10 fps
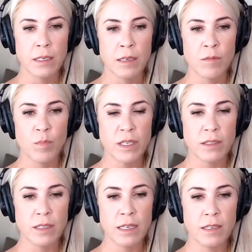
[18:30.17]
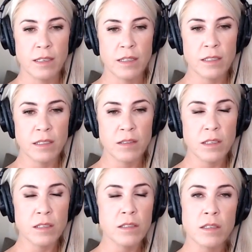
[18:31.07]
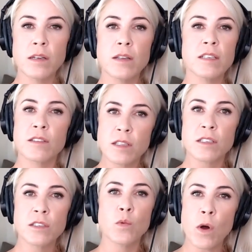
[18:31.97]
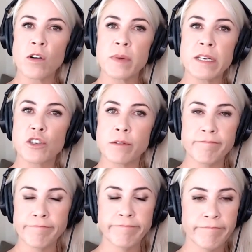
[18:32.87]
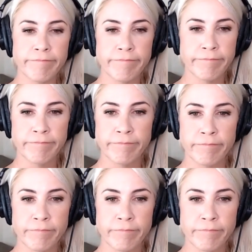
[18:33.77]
but it, it this is this is a this is a welcome addition. Yeah,